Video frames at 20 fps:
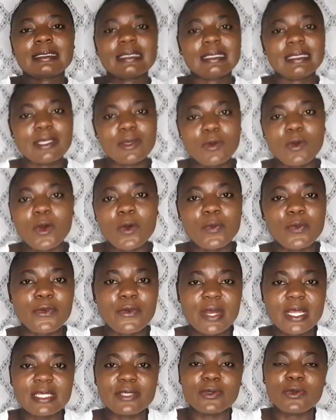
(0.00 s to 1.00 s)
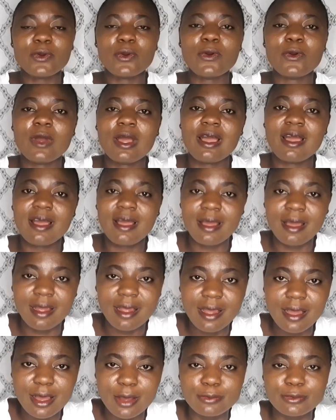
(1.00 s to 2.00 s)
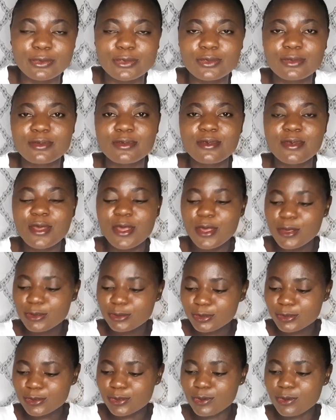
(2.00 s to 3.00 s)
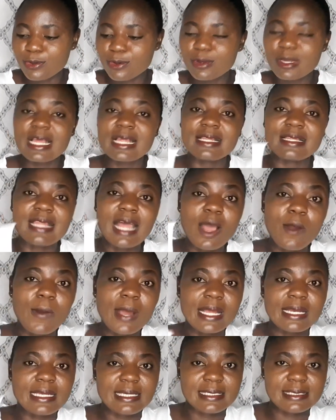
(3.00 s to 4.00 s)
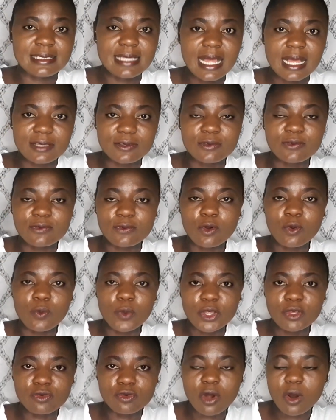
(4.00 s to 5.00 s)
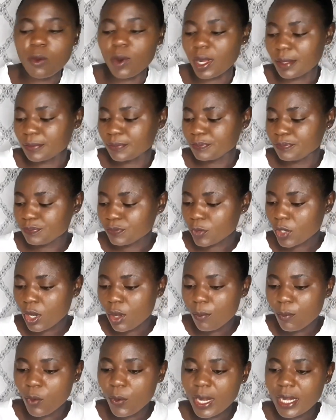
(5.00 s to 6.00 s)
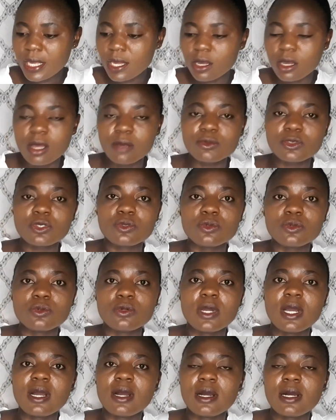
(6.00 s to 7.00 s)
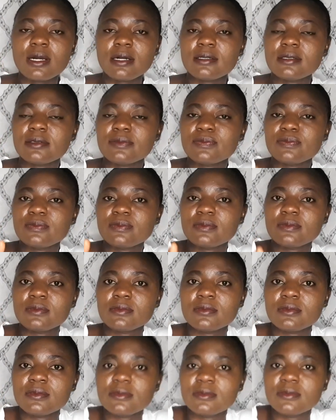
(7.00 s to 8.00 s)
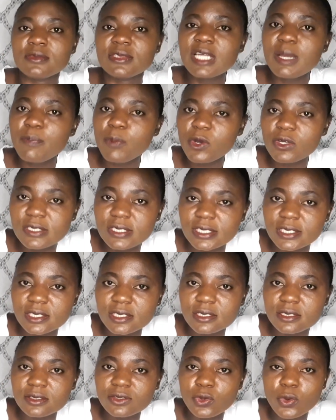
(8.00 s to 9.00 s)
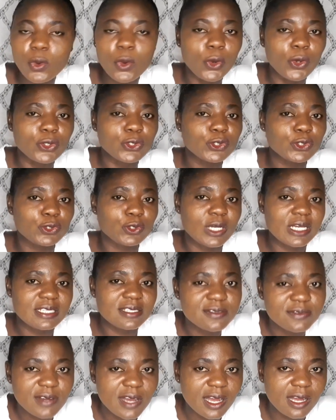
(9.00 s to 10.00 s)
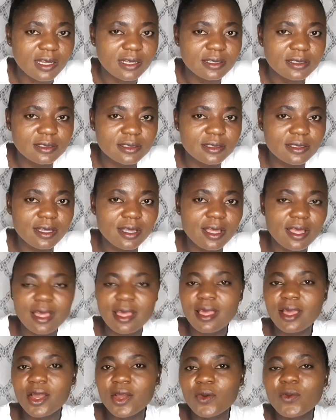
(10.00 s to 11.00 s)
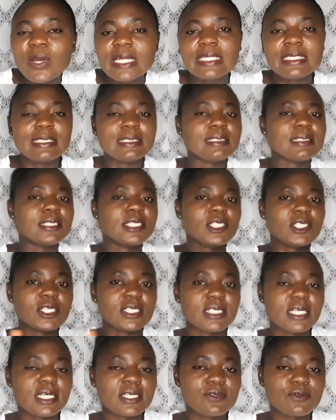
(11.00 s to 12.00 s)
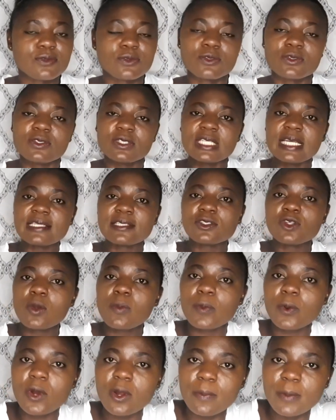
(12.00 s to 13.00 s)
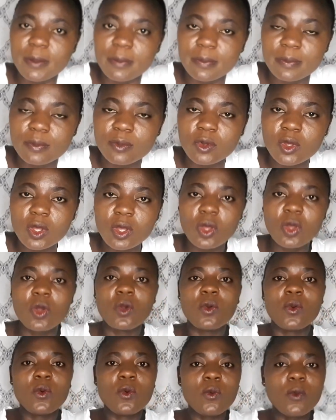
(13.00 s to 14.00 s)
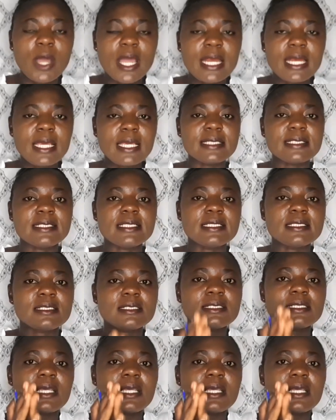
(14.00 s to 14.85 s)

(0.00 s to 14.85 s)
they'll upgrade your account. So that one is that for withdrawal. But when it comes to deposit or transfer, when it is successful, there is no problem. When it is